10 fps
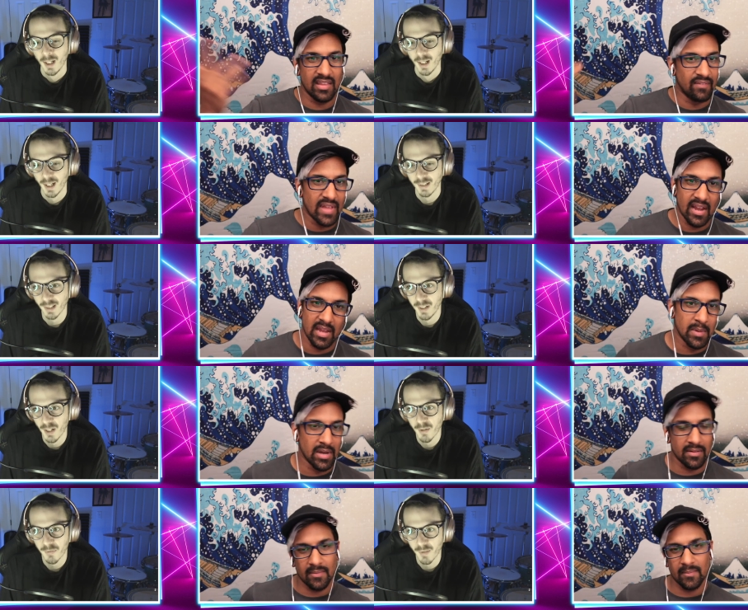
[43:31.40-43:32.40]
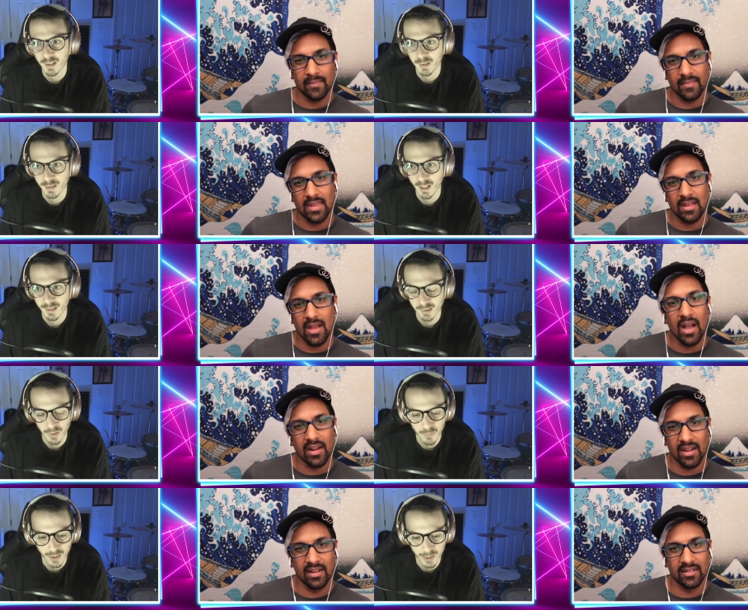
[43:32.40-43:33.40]
Speaker 1: If that came another out. thing, yeah, that's hot
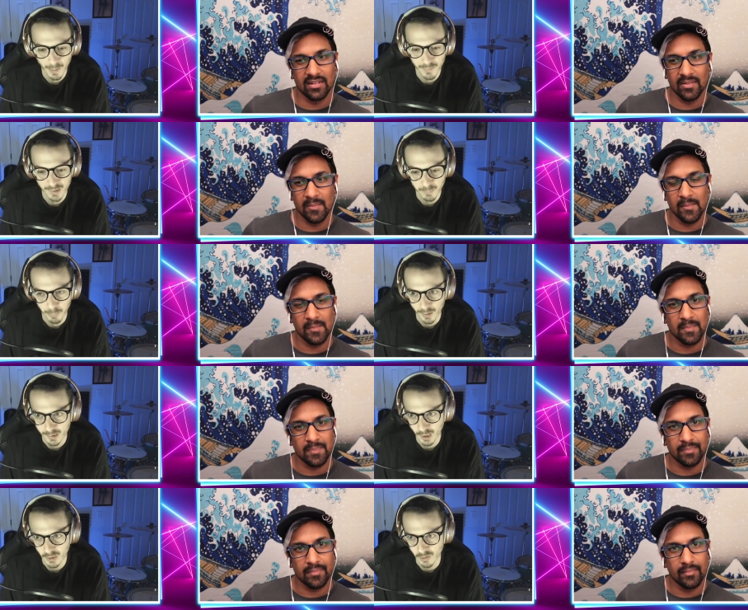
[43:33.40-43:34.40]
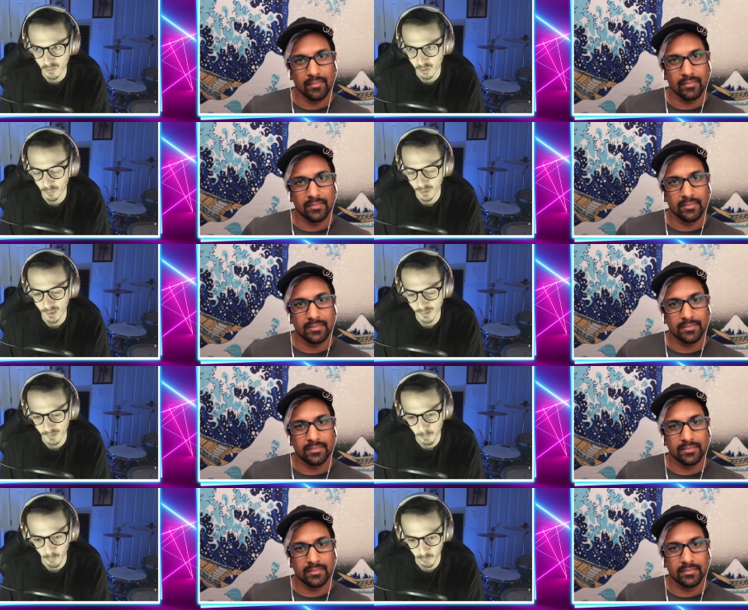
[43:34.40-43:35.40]
another cakes. thing about this PlayStation showcase
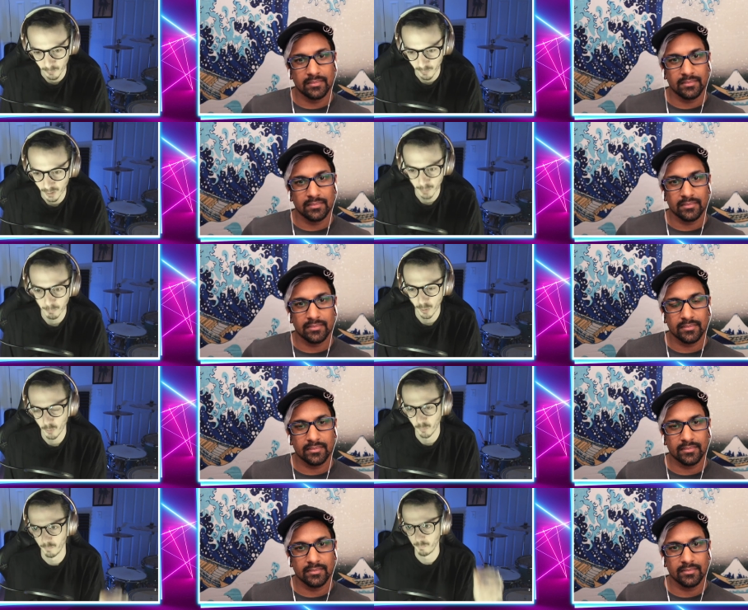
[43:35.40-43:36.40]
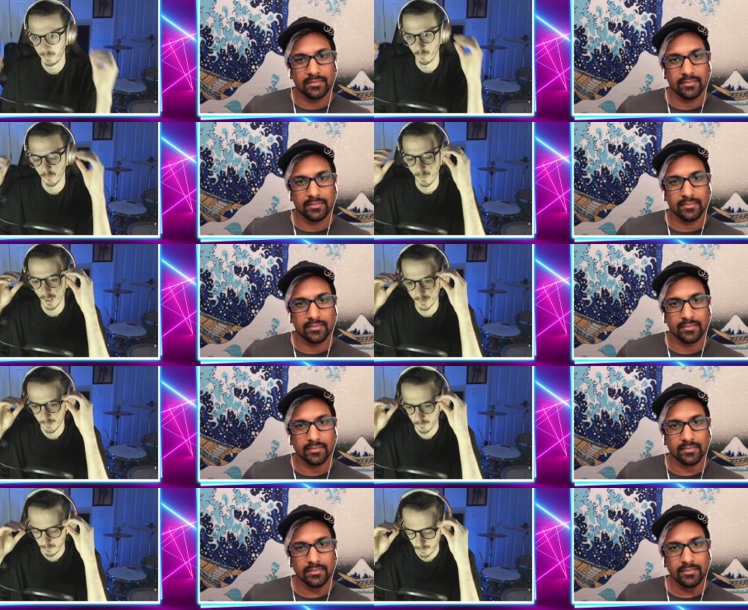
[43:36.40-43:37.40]
that's supposedly going to blow people's
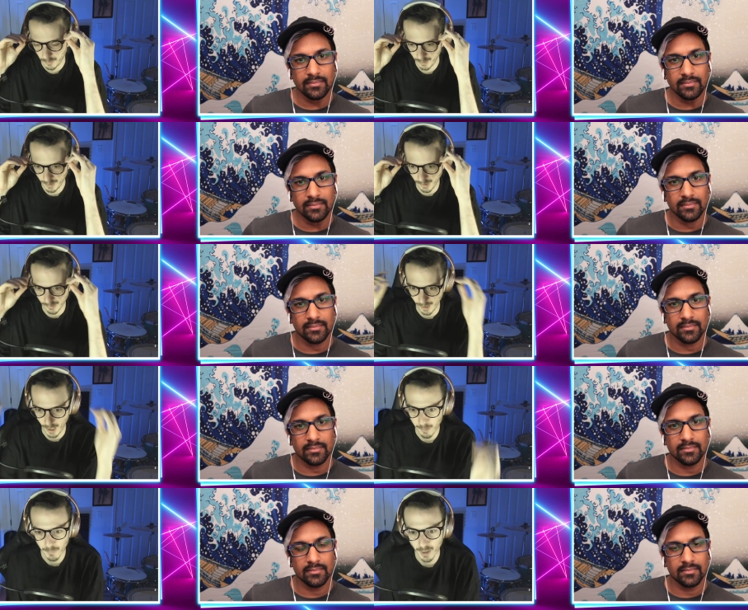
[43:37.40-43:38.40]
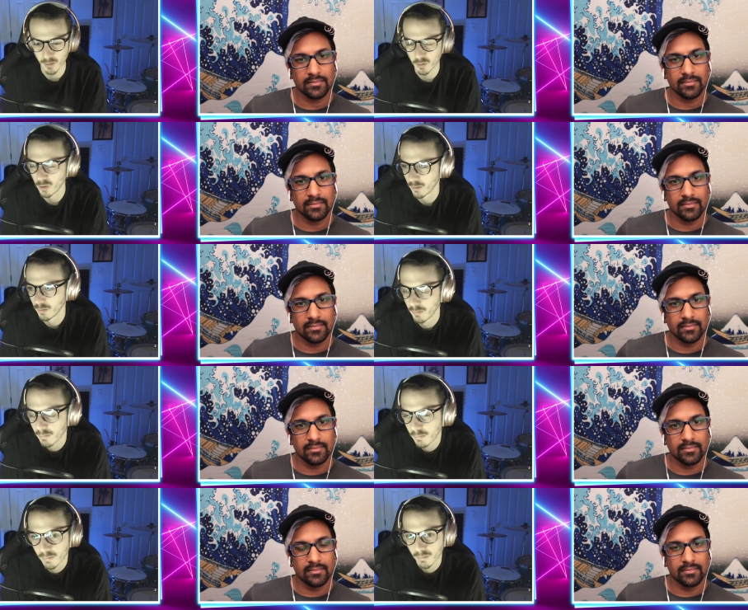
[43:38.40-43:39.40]
minds is how much
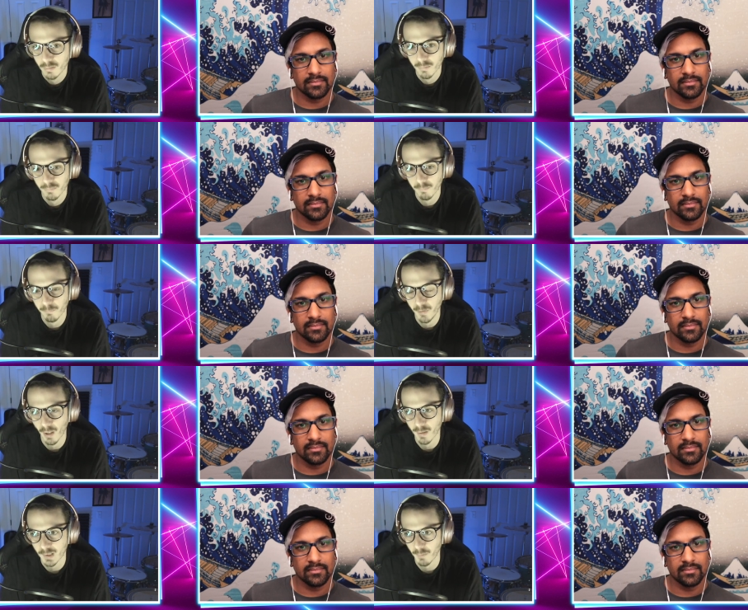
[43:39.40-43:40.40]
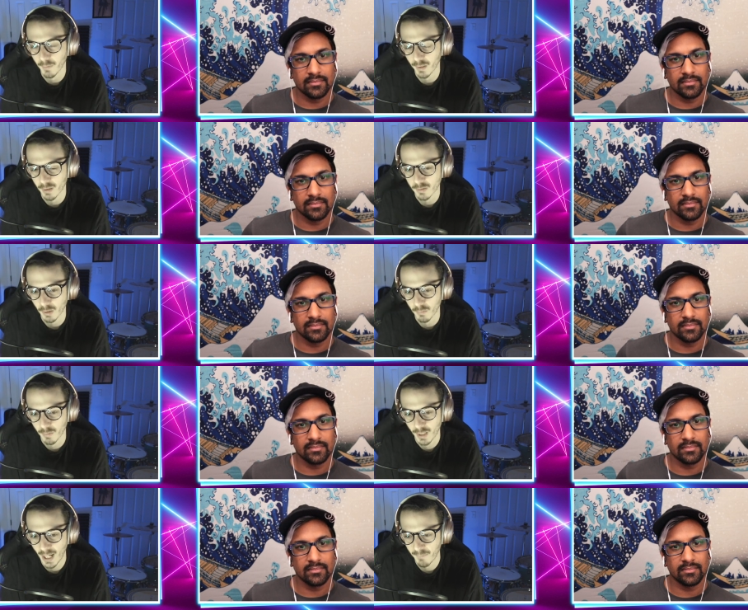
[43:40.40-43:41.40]
VR stuff are they going to
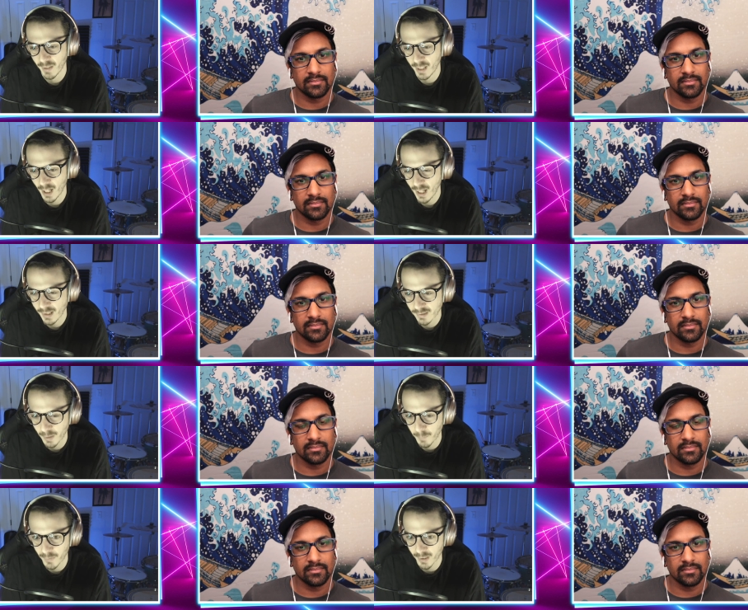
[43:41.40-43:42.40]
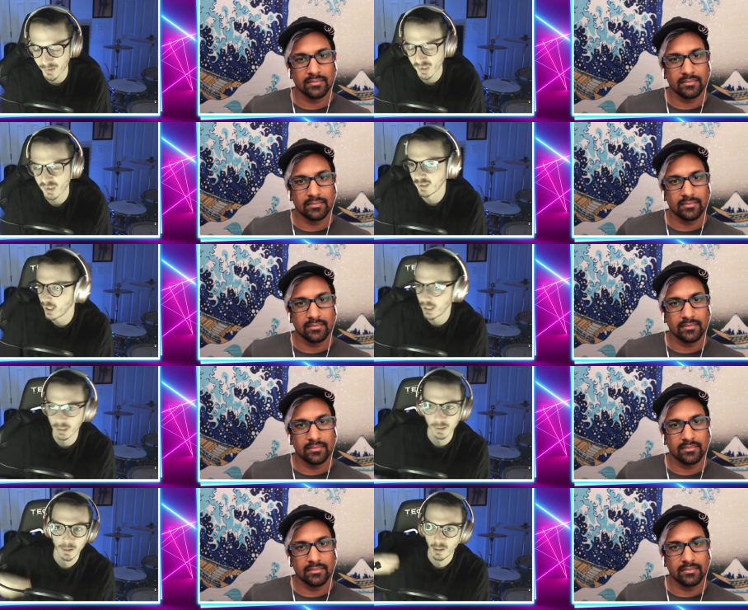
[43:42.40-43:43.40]
show? Have they had something? Because this is like